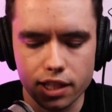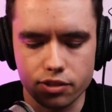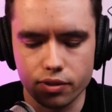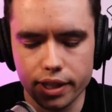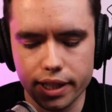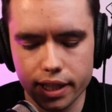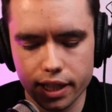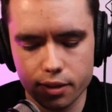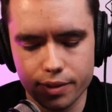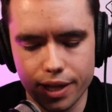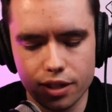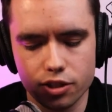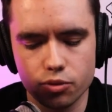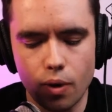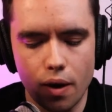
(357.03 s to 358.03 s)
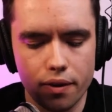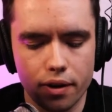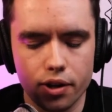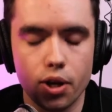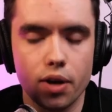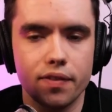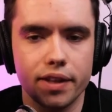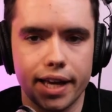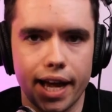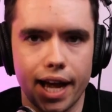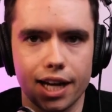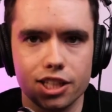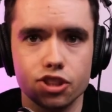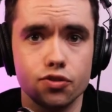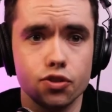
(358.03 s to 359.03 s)
It's really going to come down to whether or not you have the
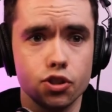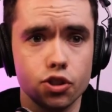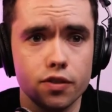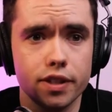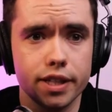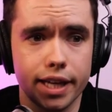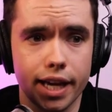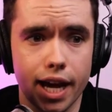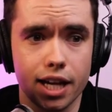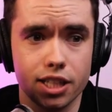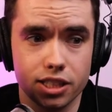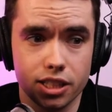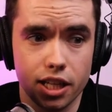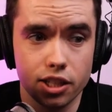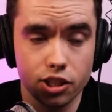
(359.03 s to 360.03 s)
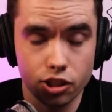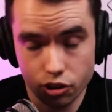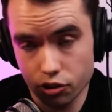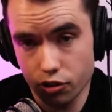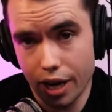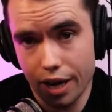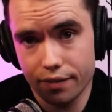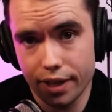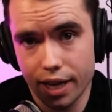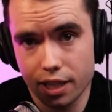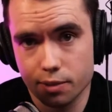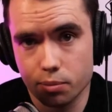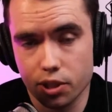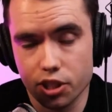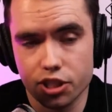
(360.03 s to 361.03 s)
cash. And if you have the cash and you, you have the
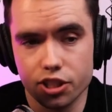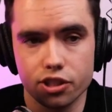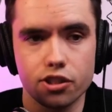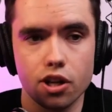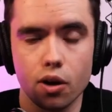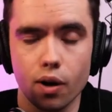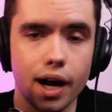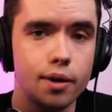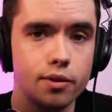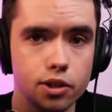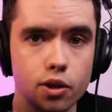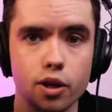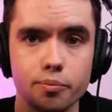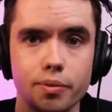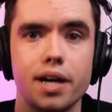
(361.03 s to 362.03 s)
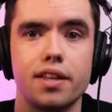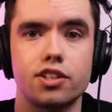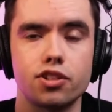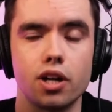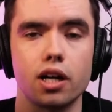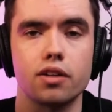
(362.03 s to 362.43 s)
aspiration to grow, I would go and buy the